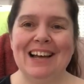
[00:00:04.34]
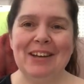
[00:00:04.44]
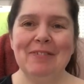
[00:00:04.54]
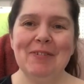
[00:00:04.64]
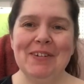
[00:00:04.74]

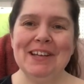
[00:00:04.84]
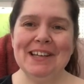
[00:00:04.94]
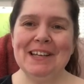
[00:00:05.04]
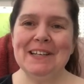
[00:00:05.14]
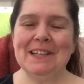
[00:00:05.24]
Hi
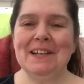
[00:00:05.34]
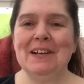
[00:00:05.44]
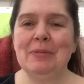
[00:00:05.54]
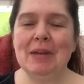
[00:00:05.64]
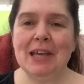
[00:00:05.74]
everyone,
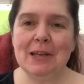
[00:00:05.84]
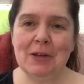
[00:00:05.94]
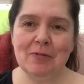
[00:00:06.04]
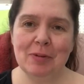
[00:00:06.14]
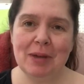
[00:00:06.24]
I'm Ann
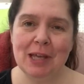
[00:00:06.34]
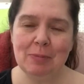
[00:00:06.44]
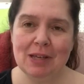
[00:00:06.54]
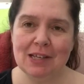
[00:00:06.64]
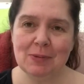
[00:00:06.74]
here from Ann
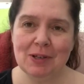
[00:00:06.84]
Makes.